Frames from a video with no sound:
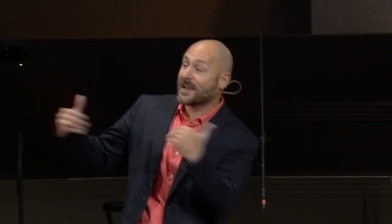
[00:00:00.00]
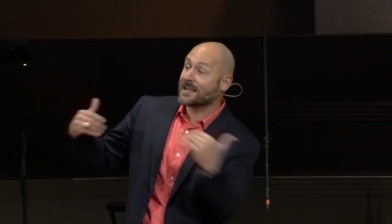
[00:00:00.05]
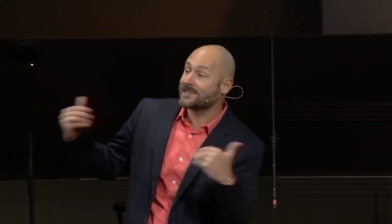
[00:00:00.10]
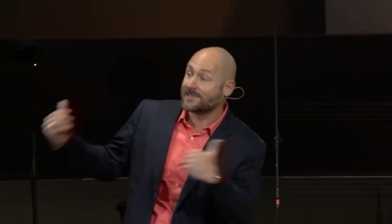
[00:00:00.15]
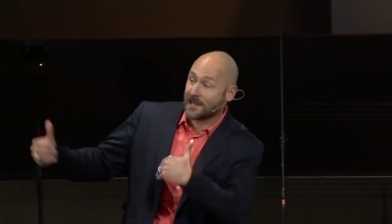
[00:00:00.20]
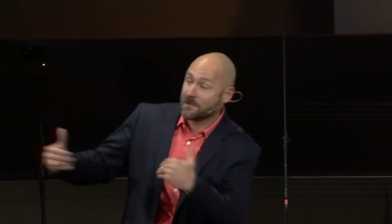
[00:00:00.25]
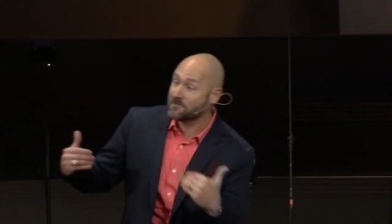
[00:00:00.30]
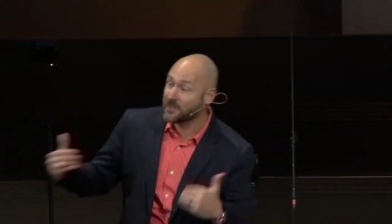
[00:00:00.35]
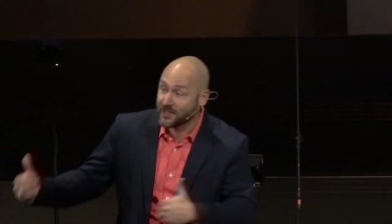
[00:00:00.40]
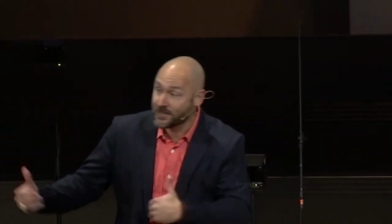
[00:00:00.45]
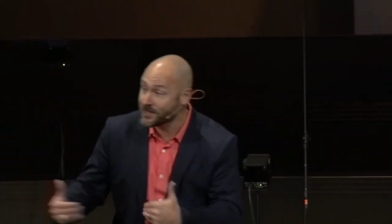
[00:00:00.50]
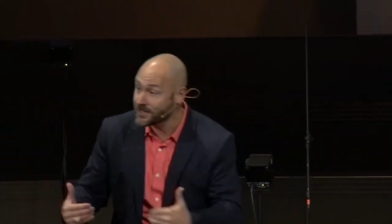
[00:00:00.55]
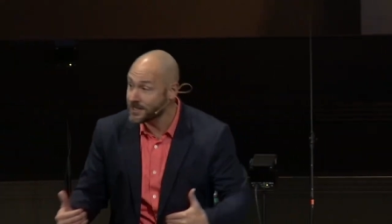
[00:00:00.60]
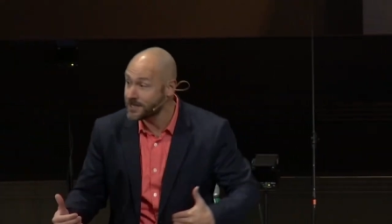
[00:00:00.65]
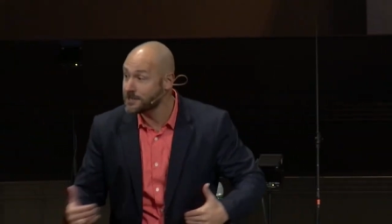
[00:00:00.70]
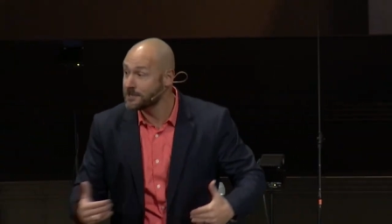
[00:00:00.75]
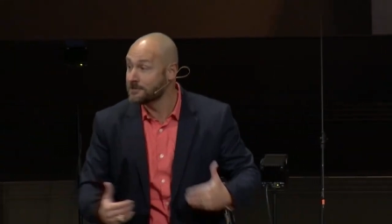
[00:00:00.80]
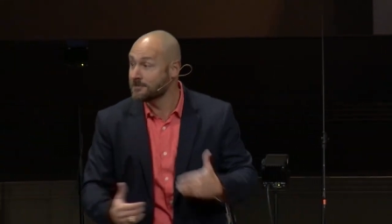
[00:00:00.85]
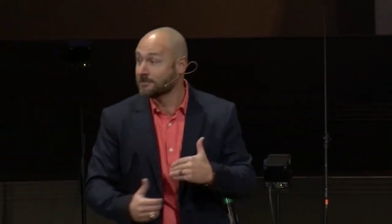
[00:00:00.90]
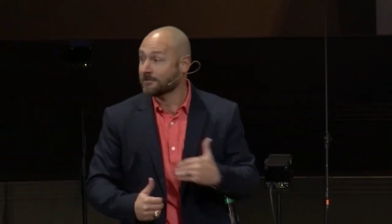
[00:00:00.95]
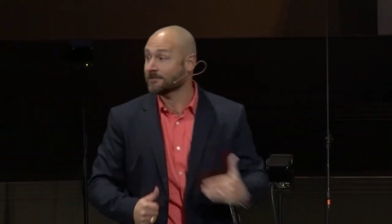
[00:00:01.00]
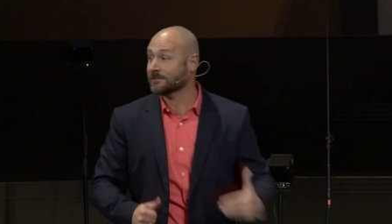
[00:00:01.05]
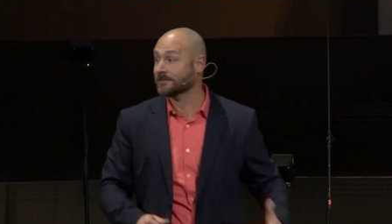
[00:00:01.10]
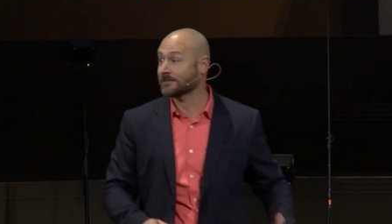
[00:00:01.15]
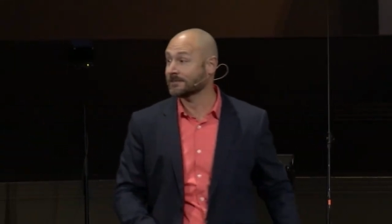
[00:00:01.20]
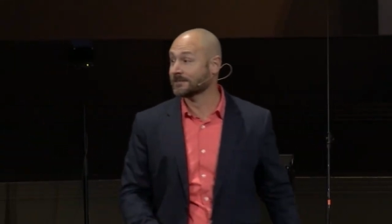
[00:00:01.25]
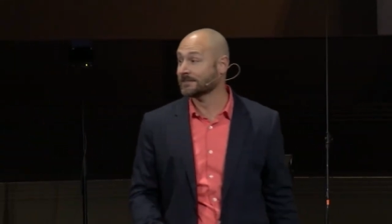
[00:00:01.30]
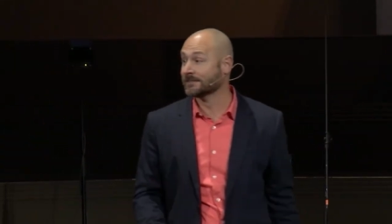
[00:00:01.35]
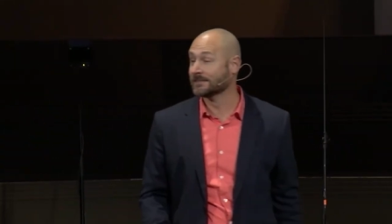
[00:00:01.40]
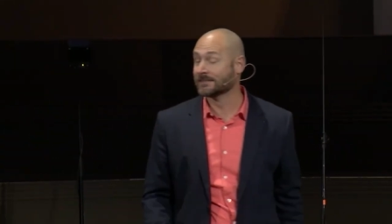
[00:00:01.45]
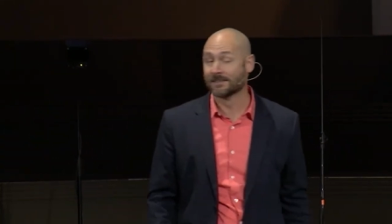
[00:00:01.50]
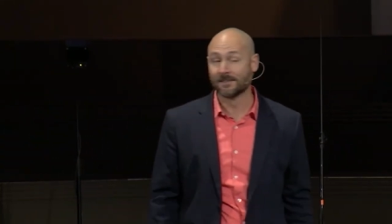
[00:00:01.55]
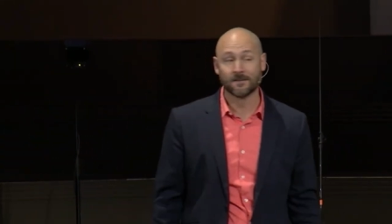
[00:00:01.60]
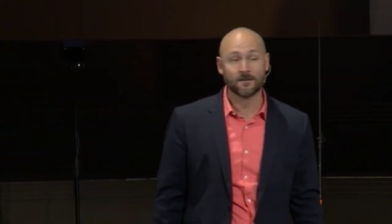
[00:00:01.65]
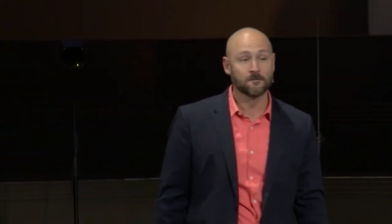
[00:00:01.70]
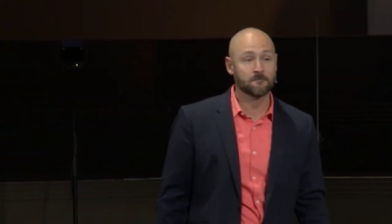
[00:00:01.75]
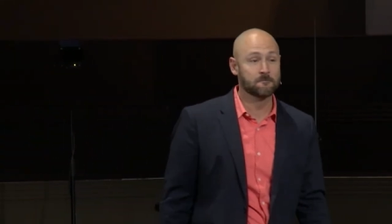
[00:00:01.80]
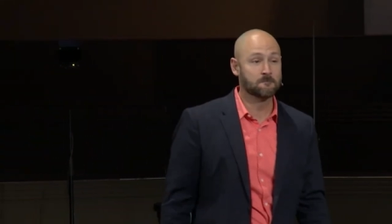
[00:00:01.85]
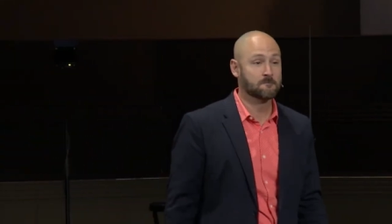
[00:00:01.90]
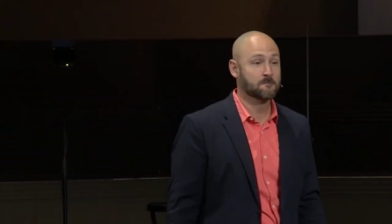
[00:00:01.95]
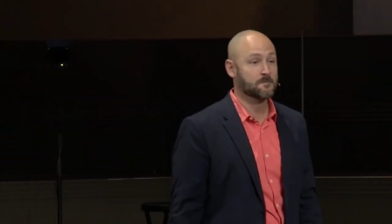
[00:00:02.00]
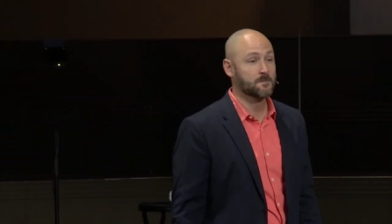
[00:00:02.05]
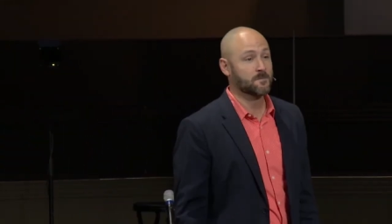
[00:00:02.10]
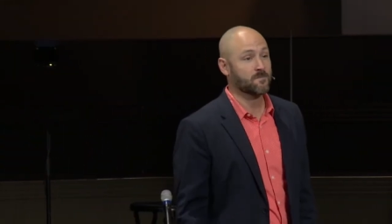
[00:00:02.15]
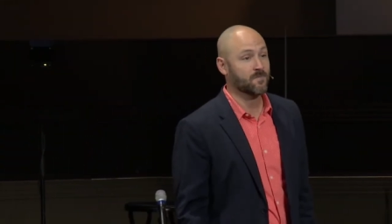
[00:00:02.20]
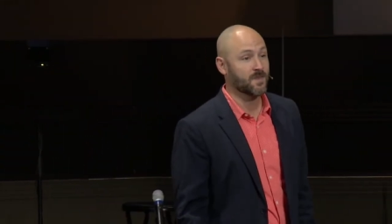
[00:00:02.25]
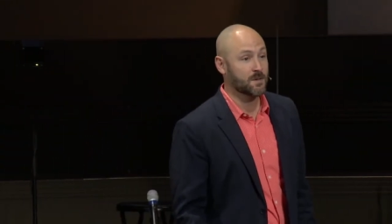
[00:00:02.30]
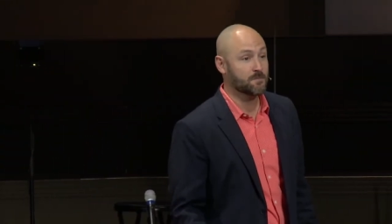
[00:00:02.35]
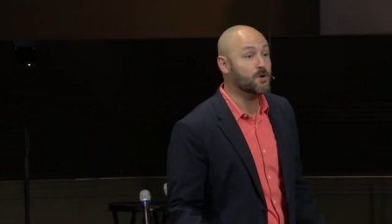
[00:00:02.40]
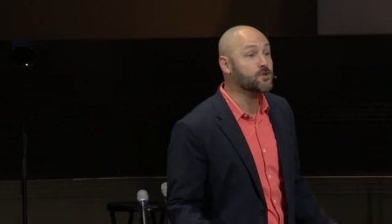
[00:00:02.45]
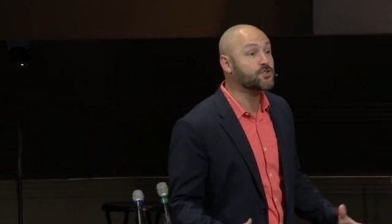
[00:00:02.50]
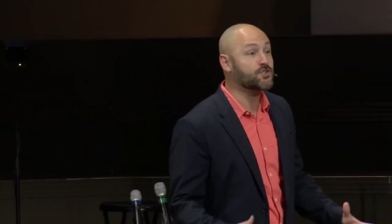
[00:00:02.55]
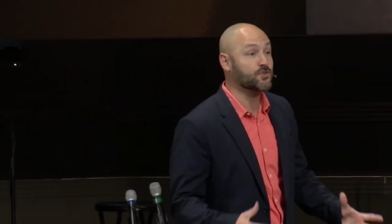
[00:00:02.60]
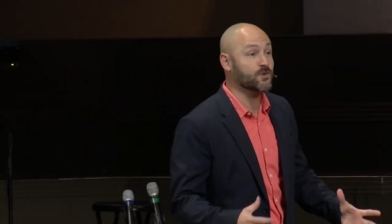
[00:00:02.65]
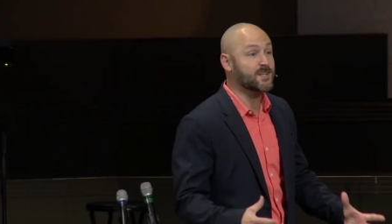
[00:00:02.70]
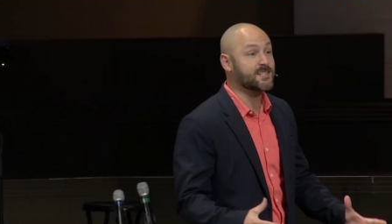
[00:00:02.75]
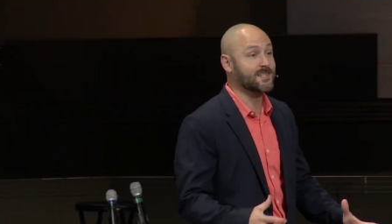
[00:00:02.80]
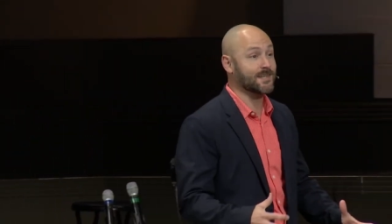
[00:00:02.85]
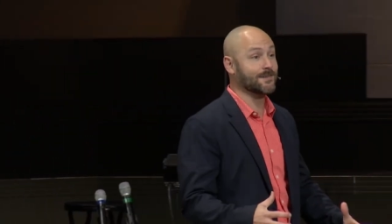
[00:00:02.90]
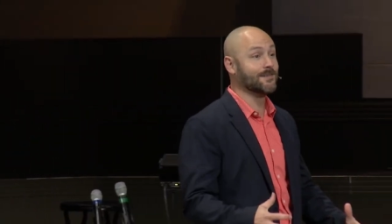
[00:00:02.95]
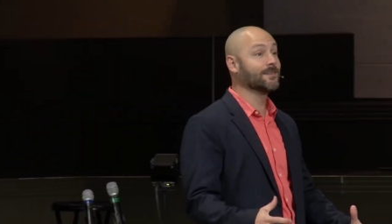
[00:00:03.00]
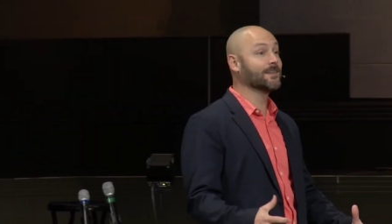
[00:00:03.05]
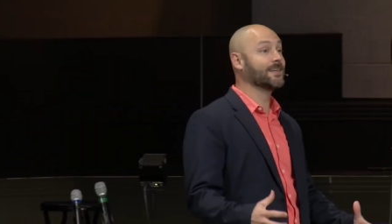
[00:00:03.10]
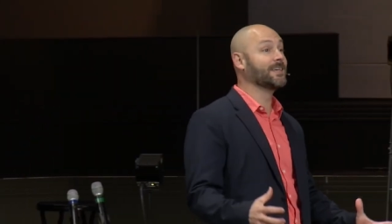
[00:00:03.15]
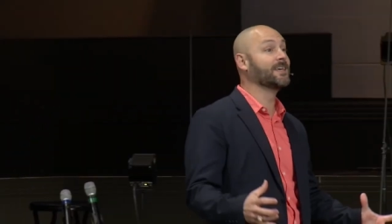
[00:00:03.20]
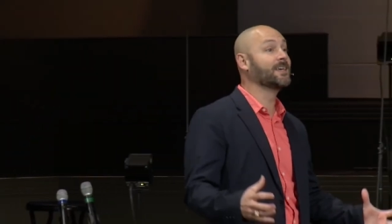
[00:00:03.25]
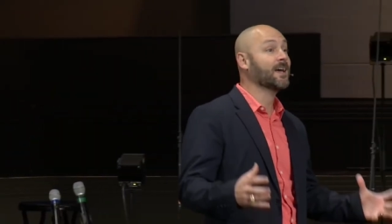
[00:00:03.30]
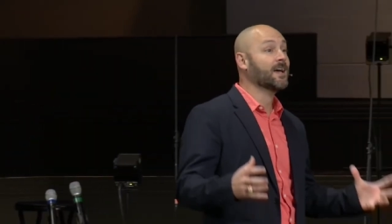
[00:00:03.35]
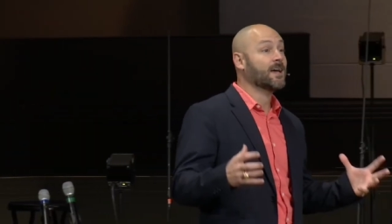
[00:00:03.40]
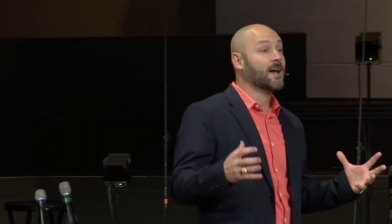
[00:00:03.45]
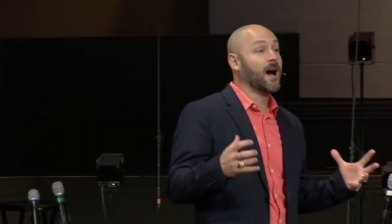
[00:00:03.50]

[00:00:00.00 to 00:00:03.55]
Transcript: something to do. Most recently,